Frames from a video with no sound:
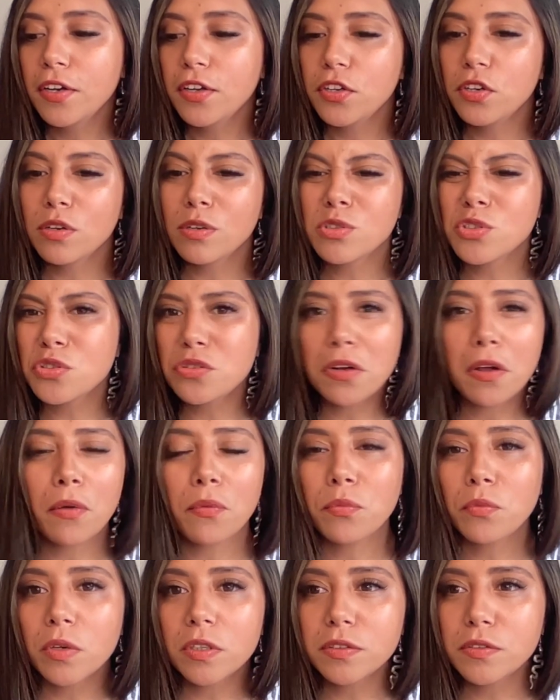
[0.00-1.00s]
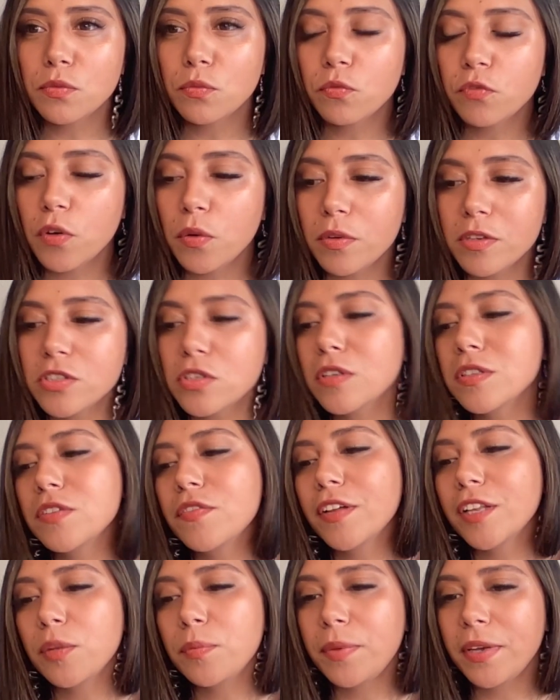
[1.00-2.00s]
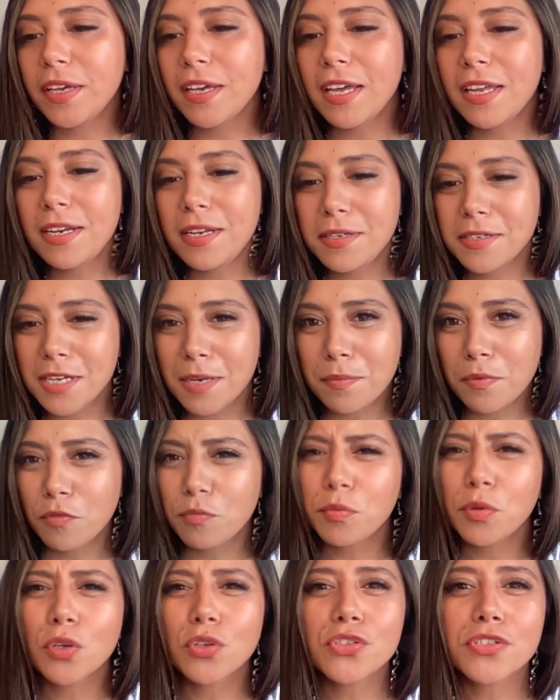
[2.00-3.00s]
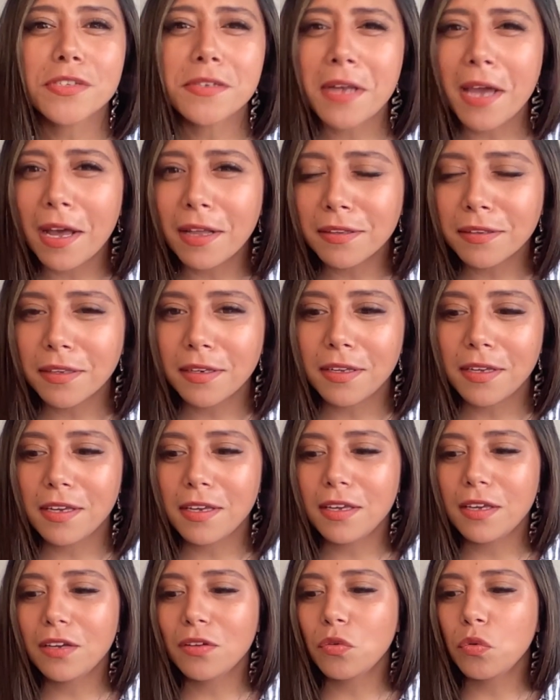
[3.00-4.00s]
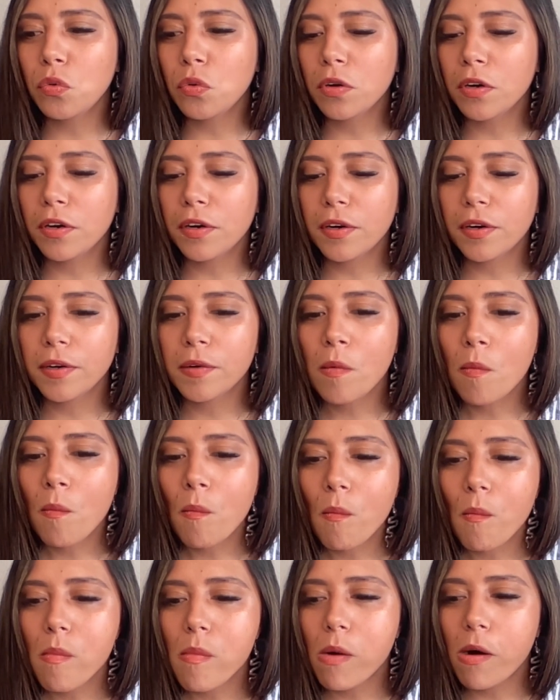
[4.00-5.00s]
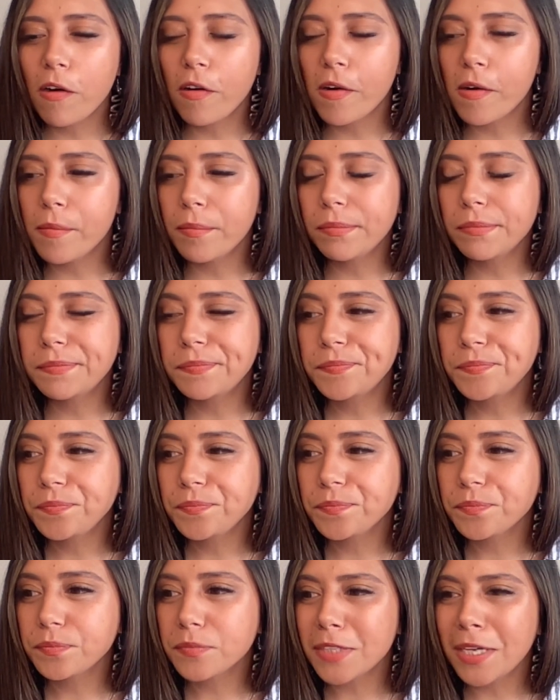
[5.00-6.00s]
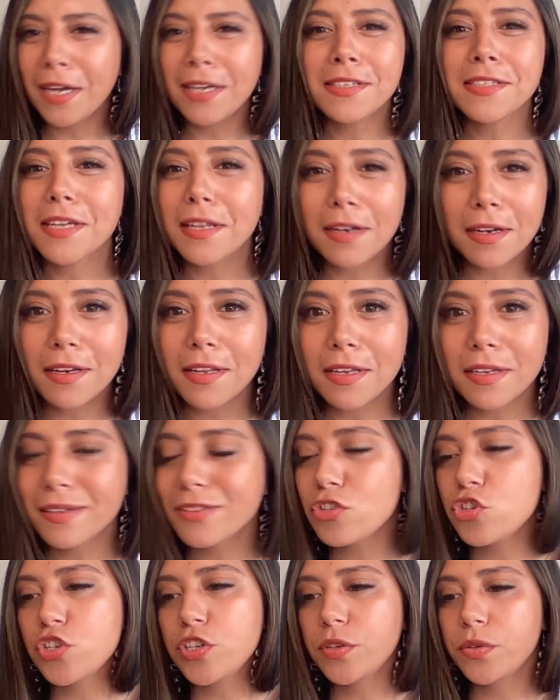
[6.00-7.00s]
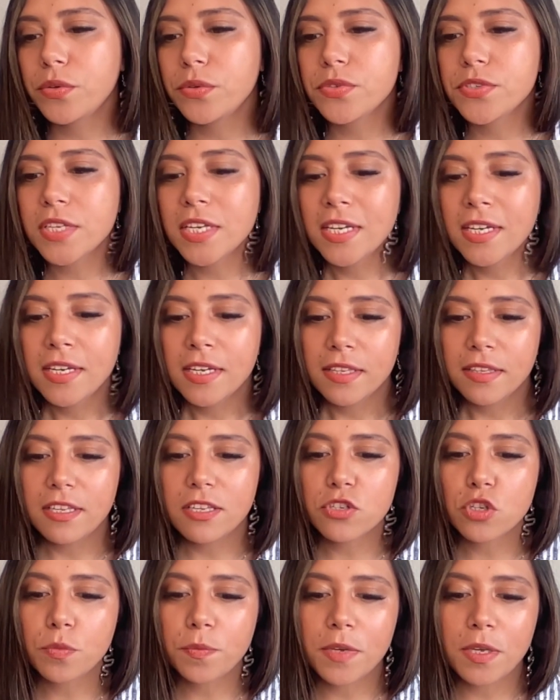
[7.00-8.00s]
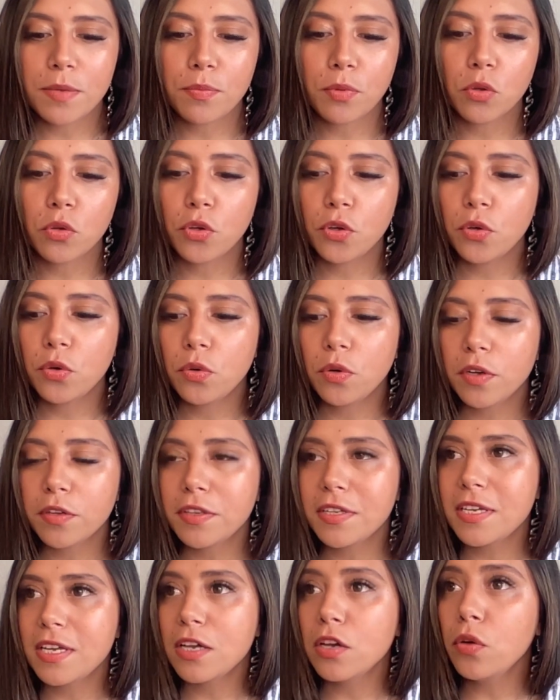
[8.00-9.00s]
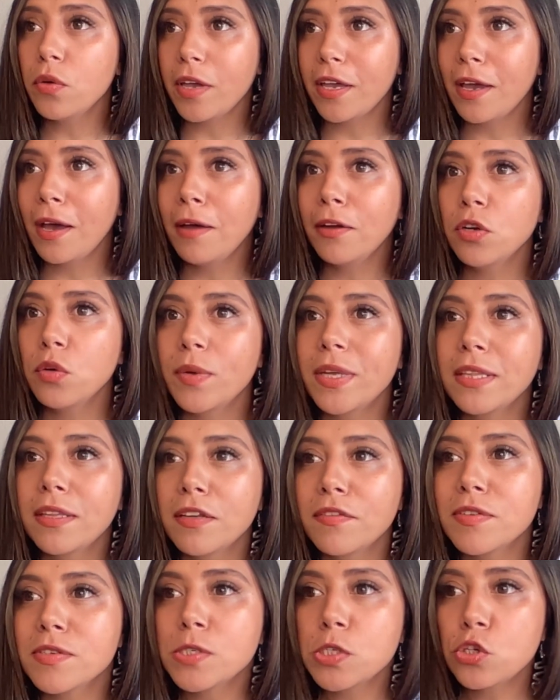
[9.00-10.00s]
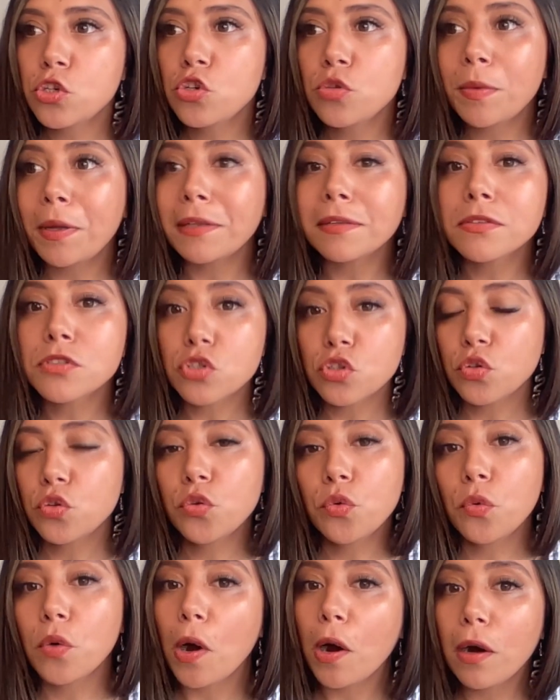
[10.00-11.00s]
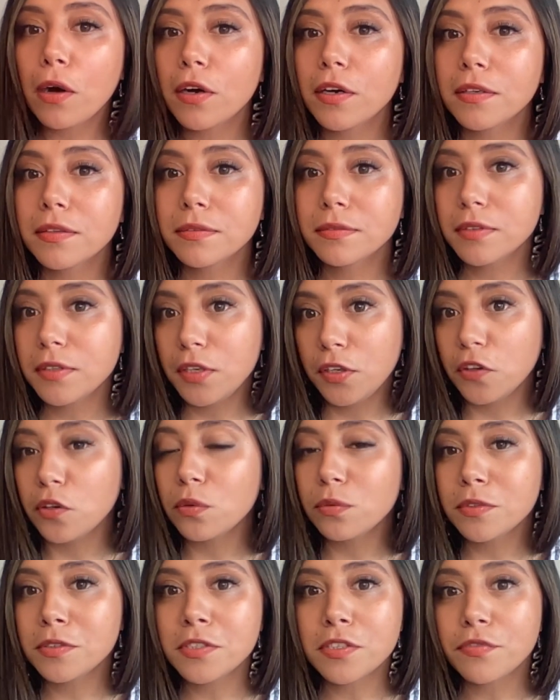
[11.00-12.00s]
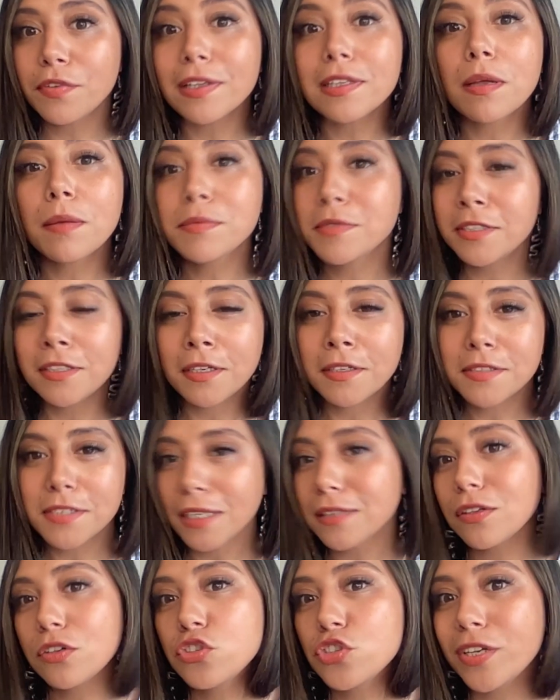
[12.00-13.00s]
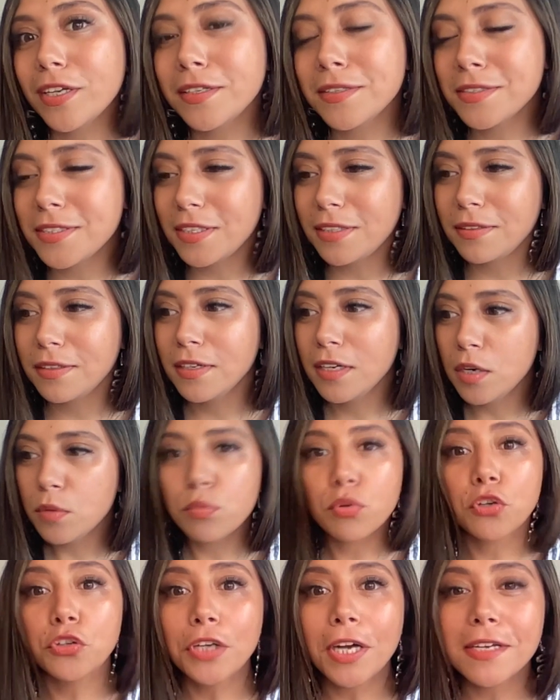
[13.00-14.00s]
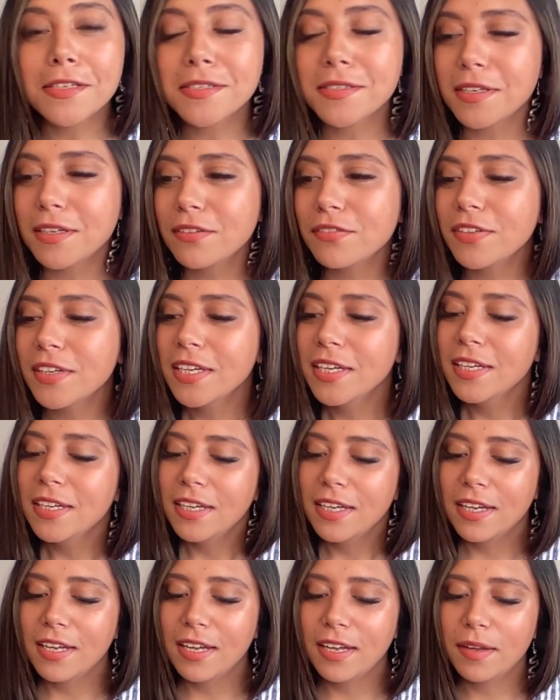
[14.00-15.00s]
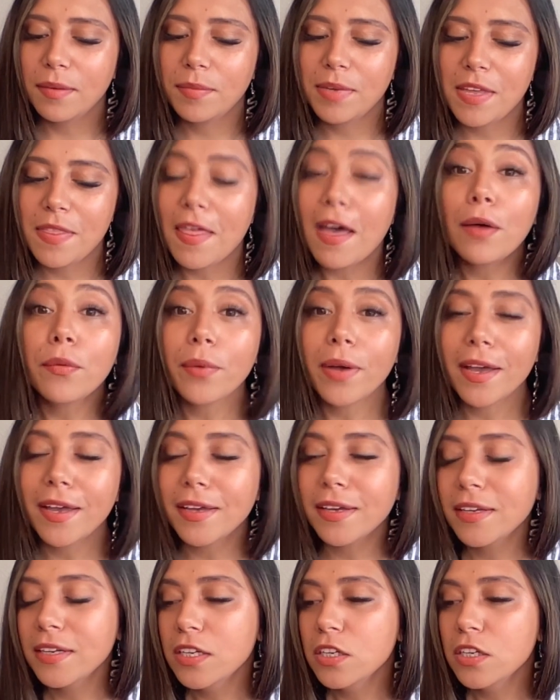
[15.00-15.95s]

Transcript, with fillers: You're also not focused on developing any type of personality or identity issues. These are people who are thinking, okay, how do we live as humans who are, you know, developed and intelligent and progressive in that way?